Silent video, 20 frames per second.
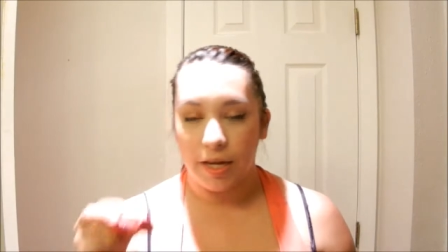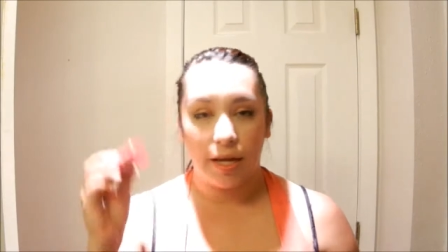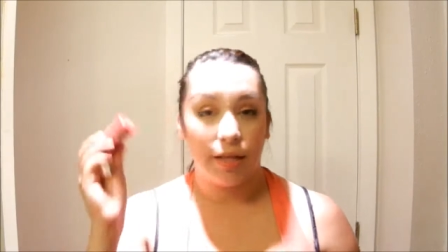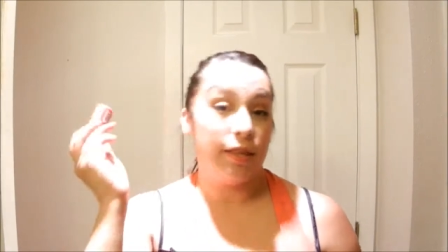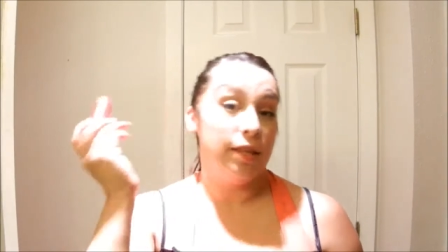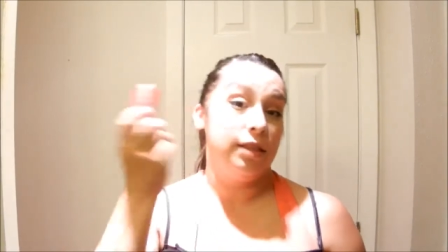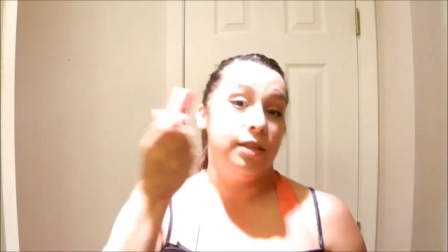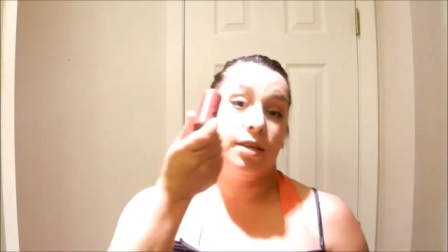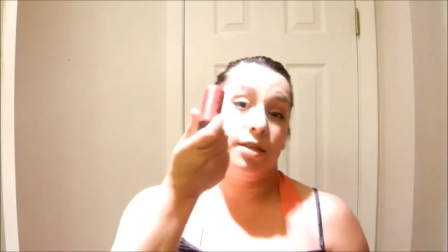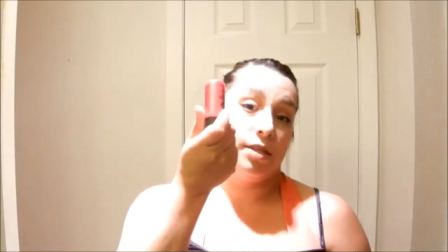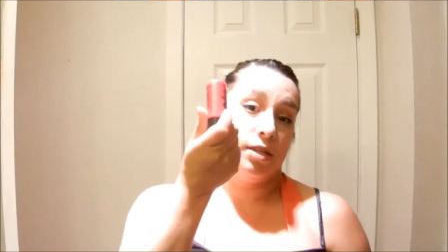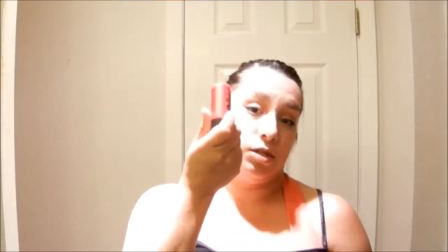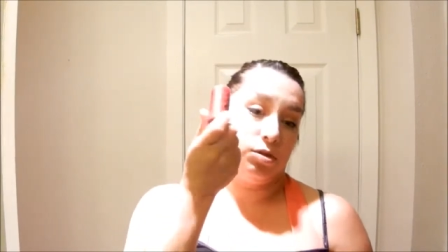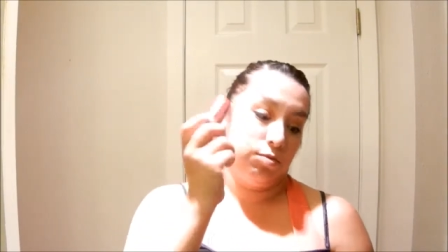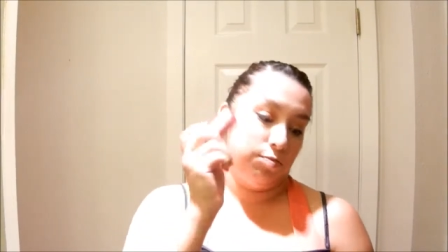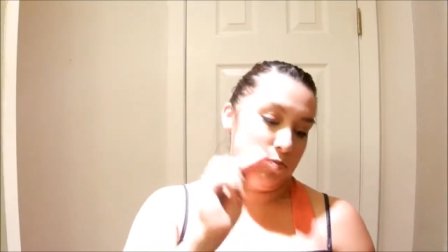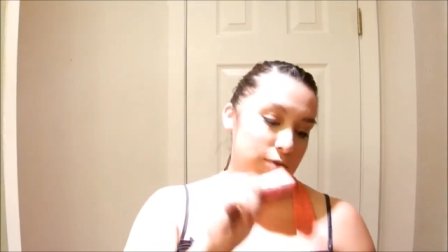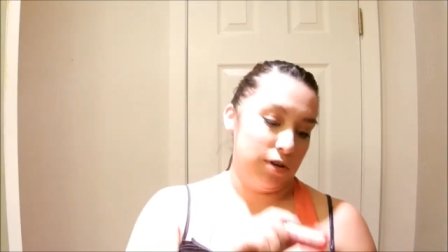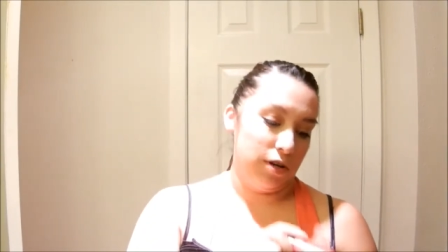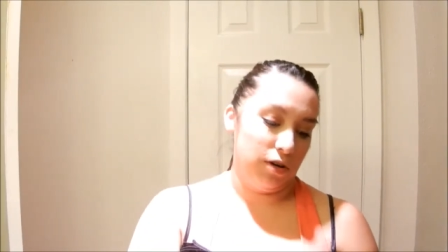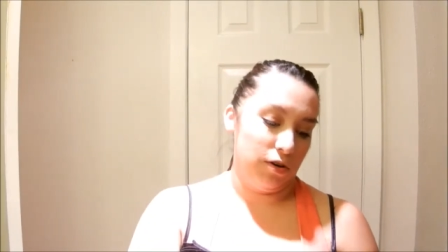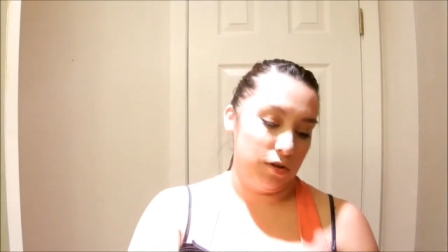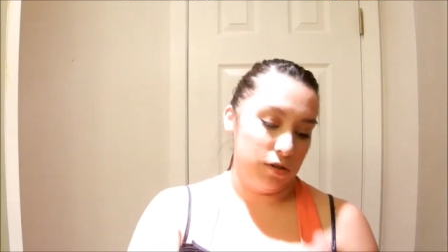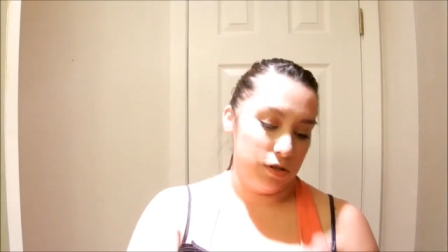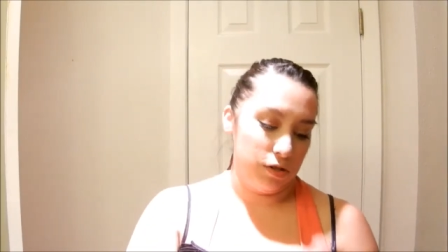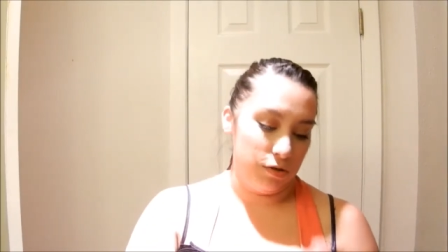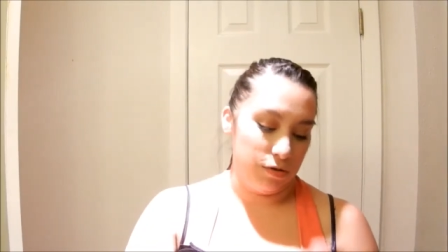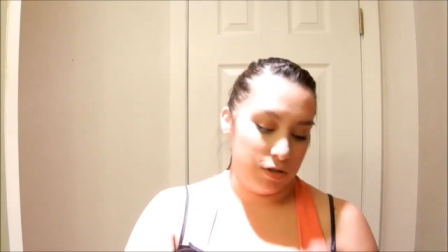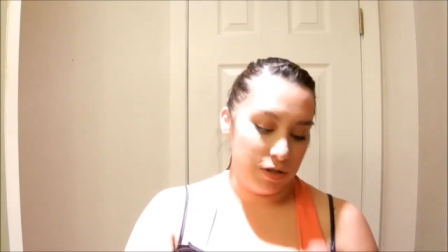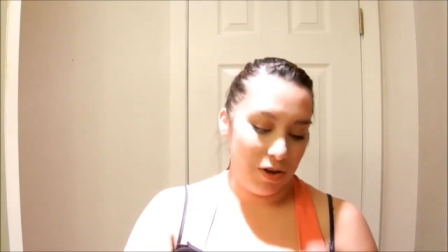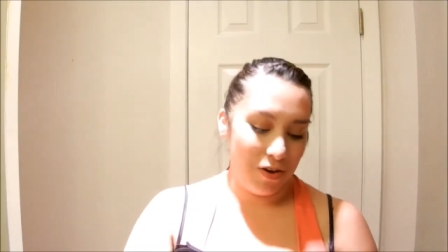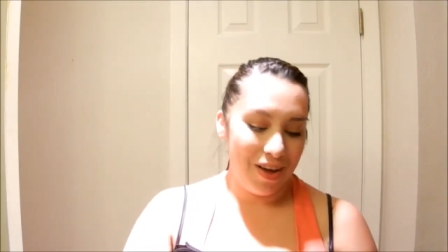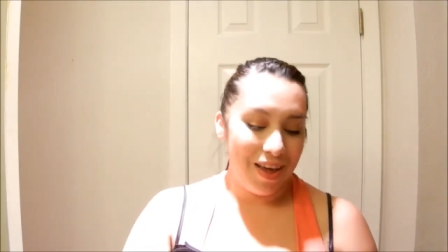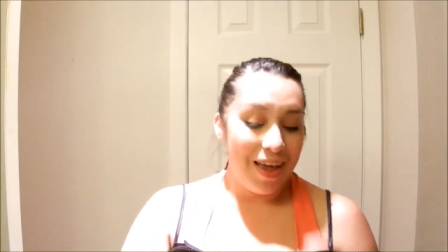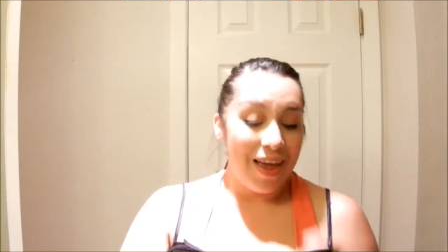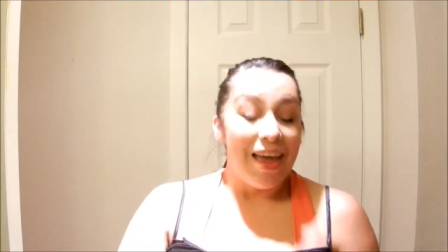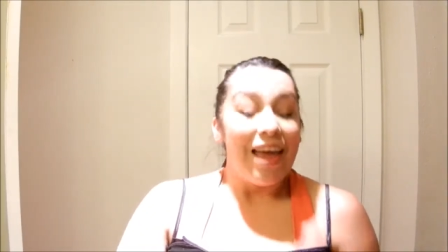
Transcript: And then this is pretty cool, too. So, yeah,